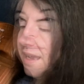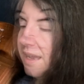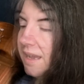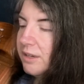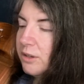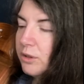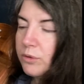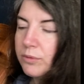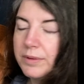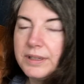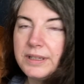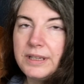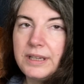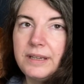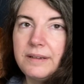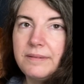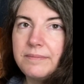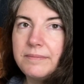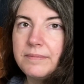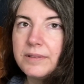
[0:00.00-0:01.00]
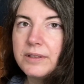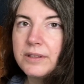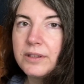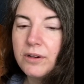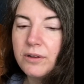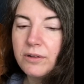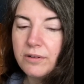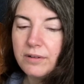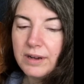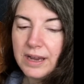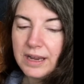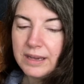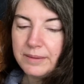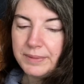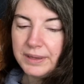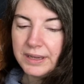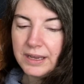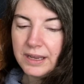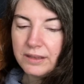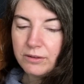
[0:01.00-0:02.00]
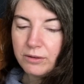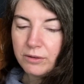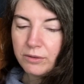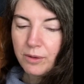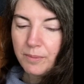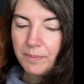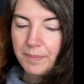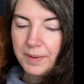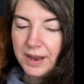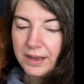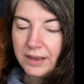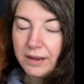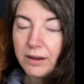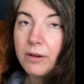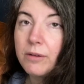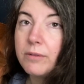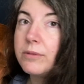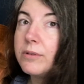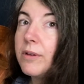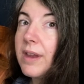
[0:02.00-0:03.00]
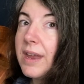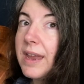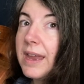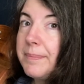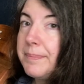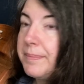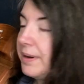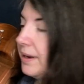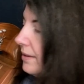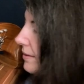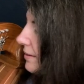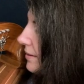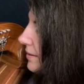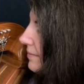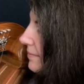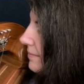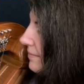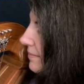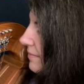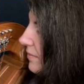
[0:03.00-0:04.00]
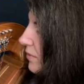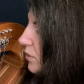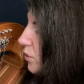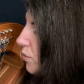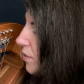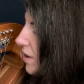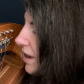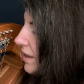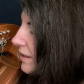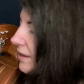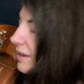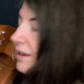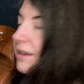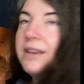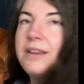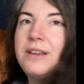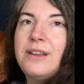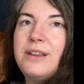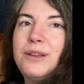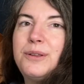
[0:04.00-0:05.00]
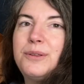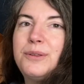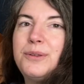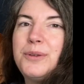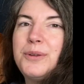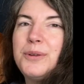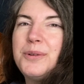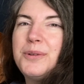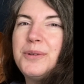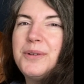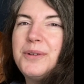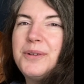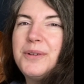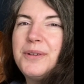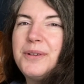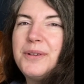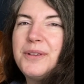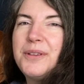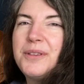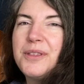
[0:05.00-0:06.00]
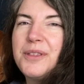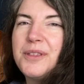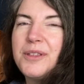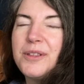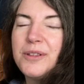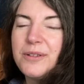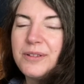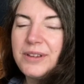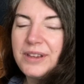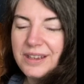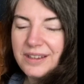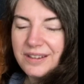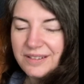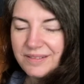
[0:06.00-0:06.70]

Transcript: Are you ready? So, I begin on the, part, on the A part. One, two, three.